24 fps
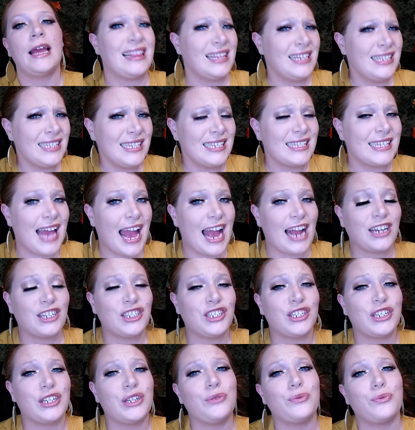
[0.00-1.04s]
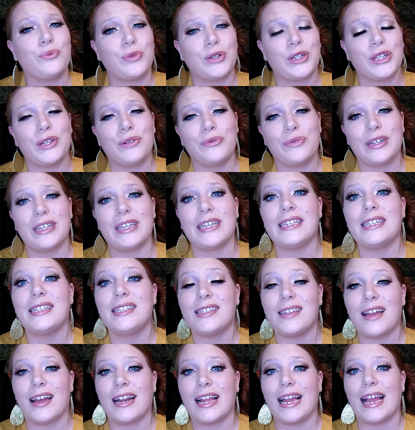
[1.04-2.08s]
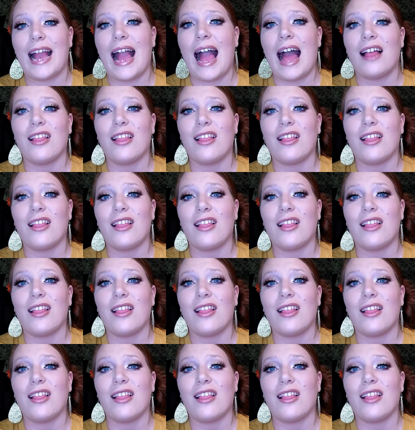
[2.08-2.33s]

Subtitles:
And this is actually really, really stunning.